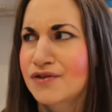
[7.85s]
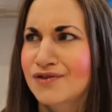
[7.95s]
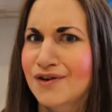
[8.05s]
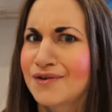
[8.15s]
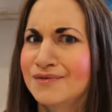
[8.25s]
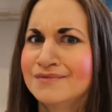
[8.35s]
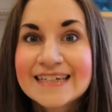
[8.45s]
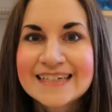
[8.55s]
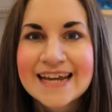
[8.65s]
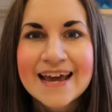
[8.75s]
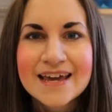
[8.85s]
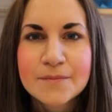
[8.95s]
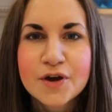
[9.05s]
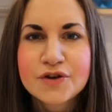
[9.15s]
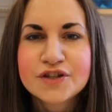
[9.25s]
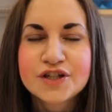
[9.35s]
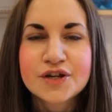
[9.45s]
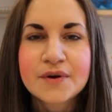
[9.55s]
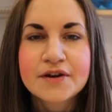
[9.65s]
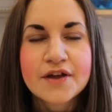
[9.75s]
So today I'm going to
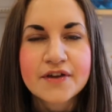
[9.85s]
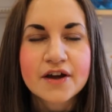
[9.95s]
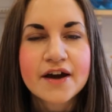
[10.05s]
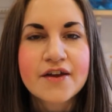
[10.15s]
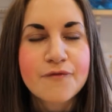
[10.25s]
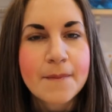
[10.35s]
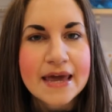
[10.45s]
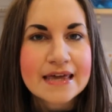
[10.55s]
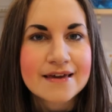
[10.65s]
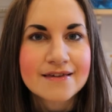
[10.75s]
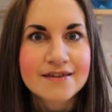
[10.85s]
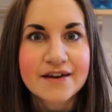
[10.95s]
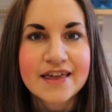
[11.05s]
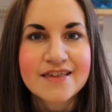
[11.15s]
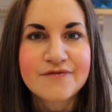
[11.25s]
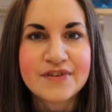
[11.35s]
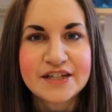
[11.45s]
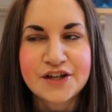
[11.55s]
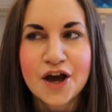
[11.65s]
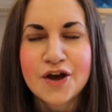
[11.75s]
do another kind of baking science
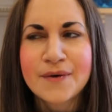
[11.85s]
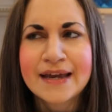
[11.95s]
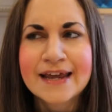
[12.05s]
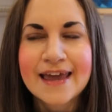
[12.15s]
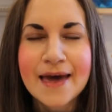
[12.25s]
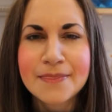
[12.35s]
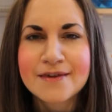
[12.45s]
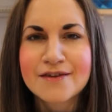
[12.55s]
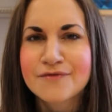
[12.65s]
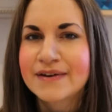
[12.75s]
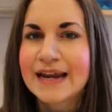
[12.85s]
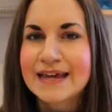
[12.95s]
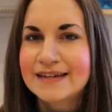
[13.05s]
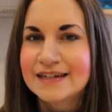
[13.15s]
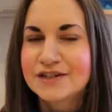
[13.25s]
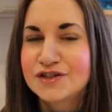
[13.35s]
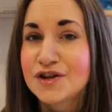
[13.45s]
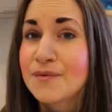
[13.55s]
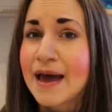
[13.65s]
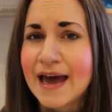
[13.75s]
video. And again, this is related
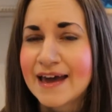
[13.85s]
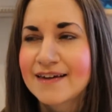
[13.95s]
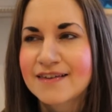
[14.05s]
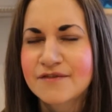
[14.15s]
to eggs.